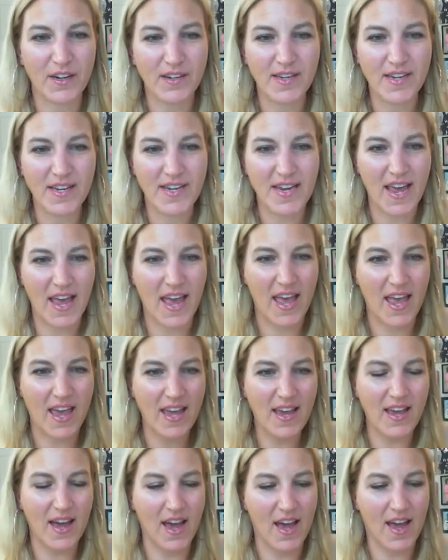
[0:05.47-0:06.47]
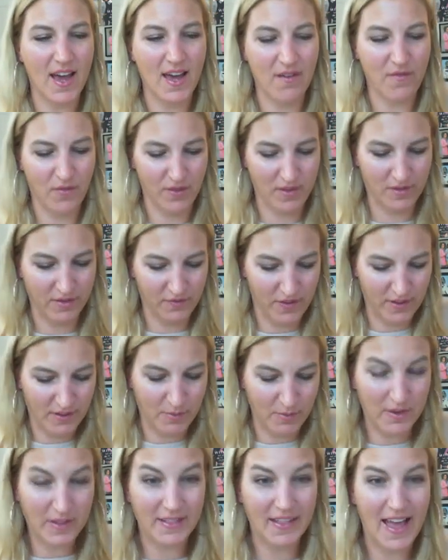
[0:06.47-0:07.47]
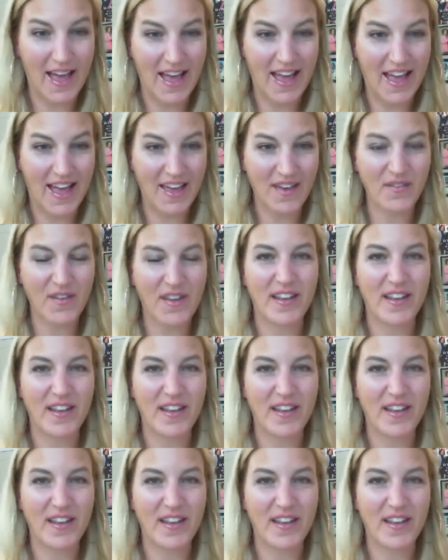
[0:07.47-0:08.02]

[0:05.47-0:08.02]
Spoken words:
today for this Facebook Live.